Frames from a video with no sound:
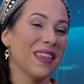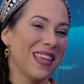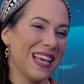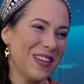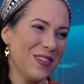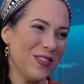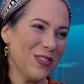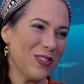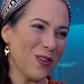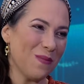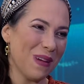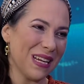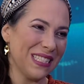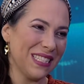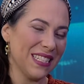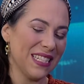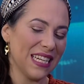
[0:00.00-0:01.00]
Thank you so
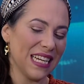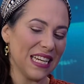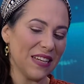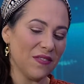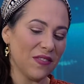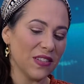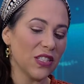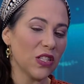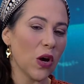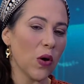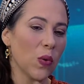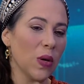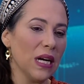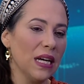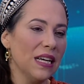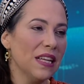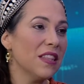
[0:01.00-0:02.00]
much, Steve.
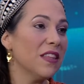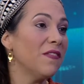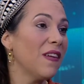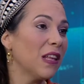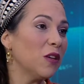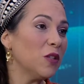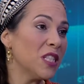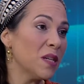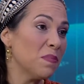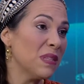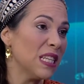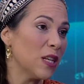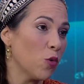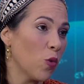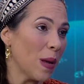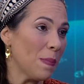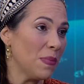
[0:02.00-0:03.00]
So the fellowship is
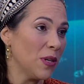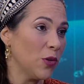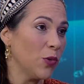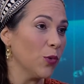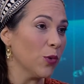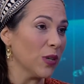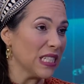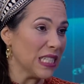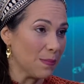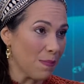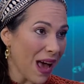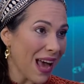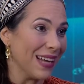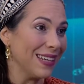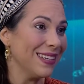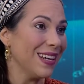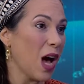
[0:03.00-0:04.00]
equipped to
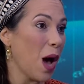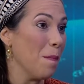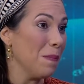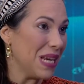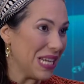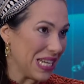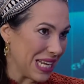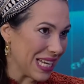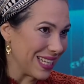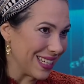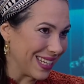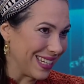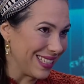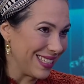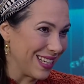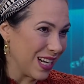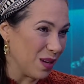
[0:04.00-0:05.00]
respond
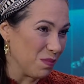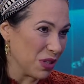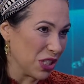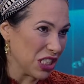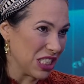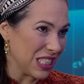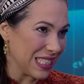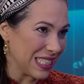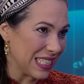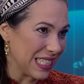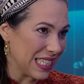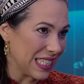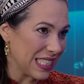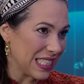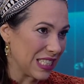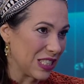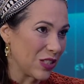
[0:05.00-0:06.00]
immediately to
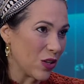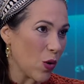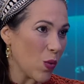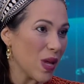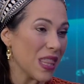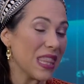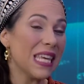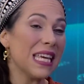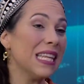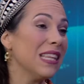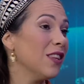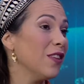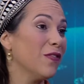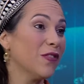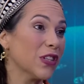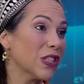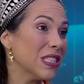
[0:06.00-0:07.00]
emergencies. And so within
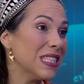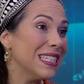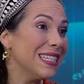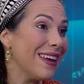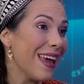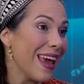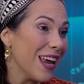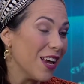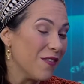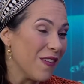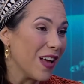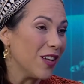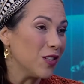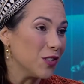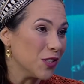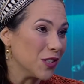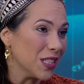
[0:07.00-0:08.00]
the first day of
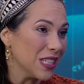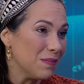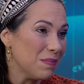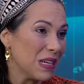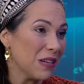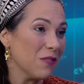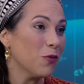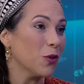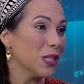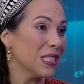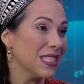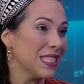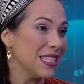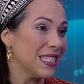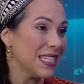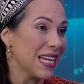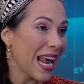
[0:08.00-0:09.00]
elderly being
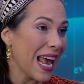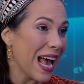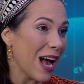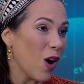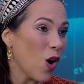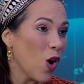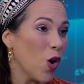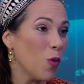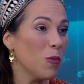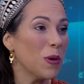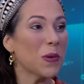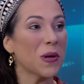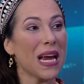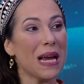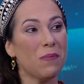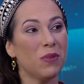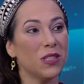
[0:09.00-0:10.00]
forced to stay at home, we
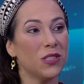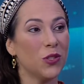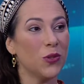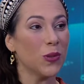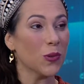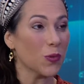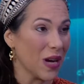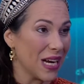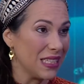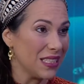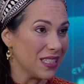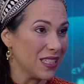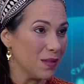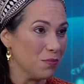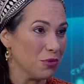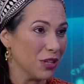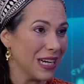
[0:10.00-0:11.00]
were able to
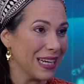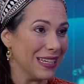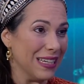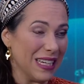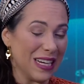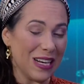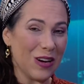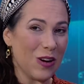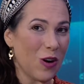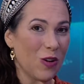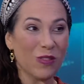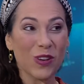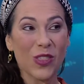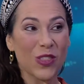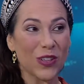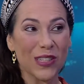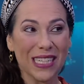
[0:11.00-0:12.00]
arrange to bring
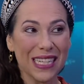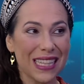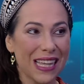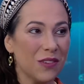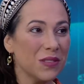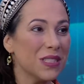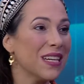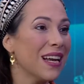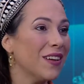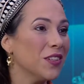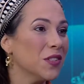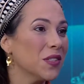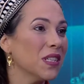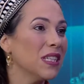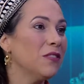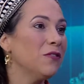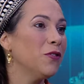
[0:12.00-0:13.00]
over 30,000
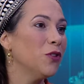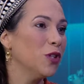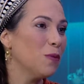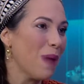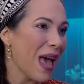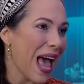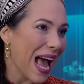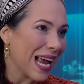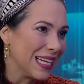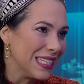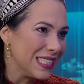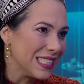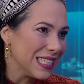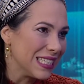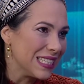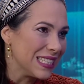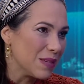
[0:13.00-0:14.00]
elderly food
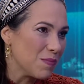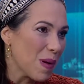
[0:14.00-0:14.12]
packages.